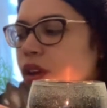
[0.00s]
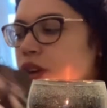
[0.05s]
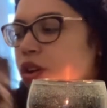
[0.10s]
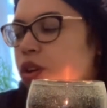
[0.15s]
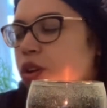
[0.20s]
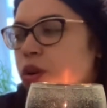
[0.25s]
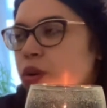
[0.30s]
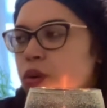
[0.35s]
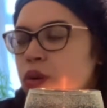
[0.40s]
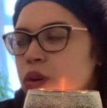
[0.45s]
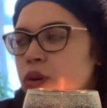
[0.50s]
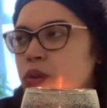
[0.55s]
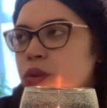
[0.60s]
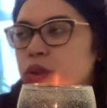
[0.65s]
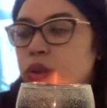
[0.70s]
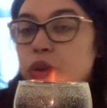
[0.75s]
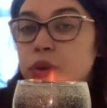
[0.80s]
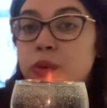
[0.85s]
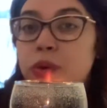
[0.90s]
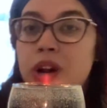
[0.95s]
you
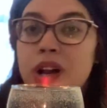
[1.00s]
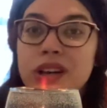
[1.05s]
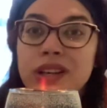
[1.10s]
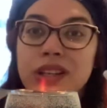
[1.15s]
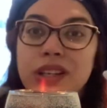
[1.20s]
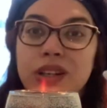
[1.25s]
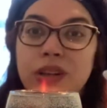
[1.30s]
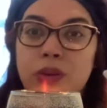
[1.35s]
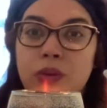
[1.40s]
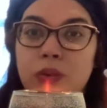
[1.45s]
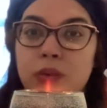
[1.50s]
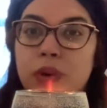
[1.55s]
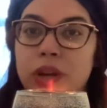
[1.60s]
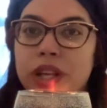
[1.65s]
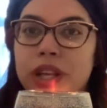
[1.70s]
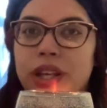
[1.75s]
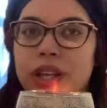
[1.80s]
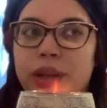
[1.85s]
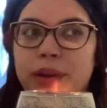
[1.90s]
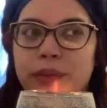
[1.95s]
you walking
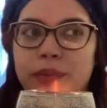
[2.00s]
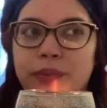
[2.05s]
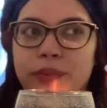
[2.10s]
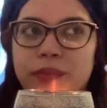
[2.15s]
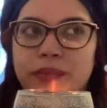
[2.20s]
away